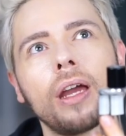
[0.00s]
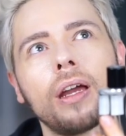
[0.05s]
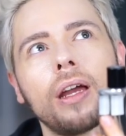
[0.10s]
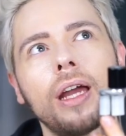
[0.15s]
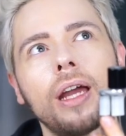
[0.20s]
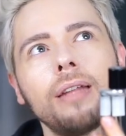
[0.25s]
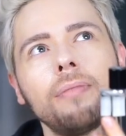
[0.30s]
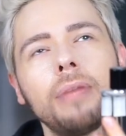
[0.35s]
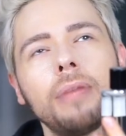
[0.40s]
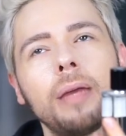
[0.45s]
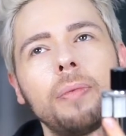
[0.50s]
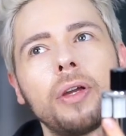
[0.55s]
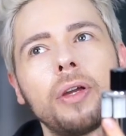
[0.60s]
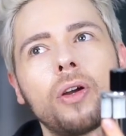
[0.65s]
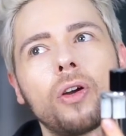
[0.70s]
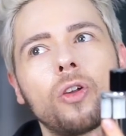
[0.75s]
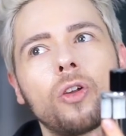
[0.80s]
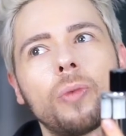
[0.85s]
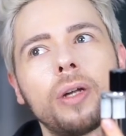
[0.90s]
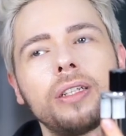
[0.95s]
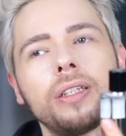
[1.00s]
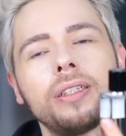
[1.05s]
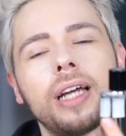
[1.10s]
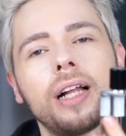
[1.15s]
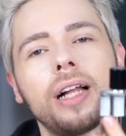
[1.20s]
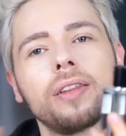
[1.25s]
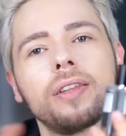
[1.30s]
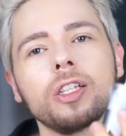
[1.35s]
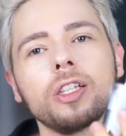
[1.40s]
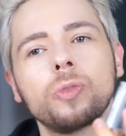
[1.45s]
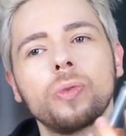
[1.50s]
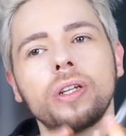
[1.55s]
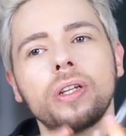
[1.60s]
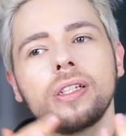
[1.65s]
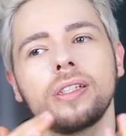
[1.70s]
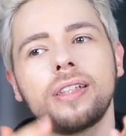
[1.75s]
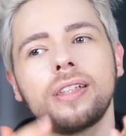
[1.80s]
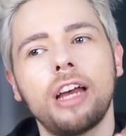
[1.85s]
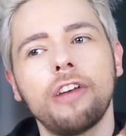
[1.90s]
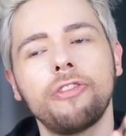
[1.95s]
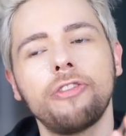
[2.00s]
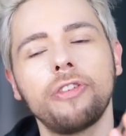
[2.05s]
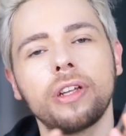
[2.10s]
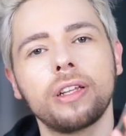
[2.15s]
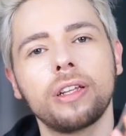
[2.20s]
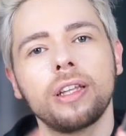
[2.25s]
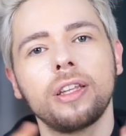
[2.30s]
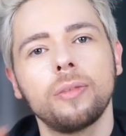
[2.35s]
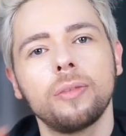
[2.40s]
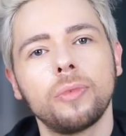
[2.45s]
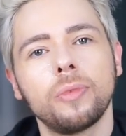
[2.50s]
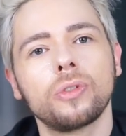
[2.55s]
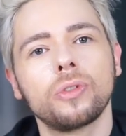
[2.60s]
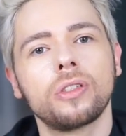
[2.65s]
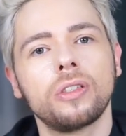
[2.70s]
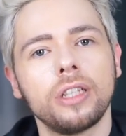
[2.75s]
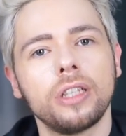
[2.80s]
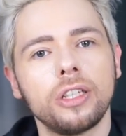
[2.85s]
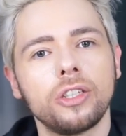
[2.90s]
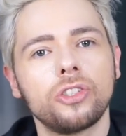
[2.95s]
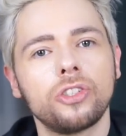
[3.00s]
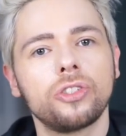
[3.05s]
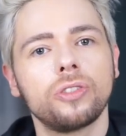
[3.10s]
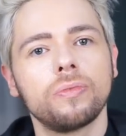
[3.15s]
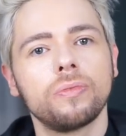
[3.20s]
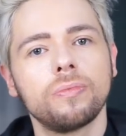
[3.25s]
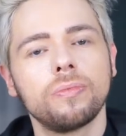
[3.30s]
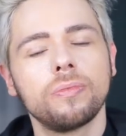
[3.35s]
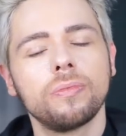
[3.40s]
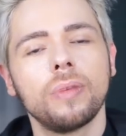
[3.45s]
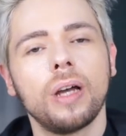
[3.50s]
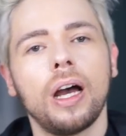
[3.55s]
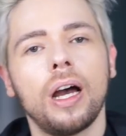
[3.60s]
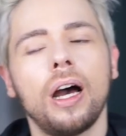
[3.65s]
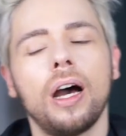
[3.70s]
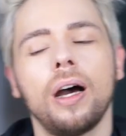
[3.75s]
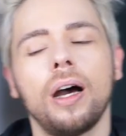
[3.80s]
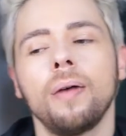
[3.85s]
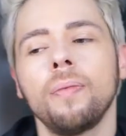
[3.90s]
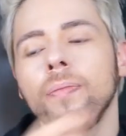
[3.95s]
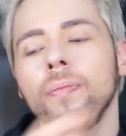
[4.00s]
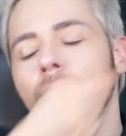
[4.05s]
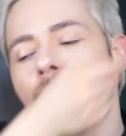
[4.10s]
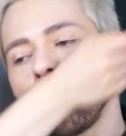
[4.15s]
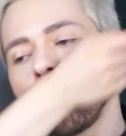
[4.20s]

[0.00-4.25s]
and maybe Coromandel, this one is definitely the most niche. Um,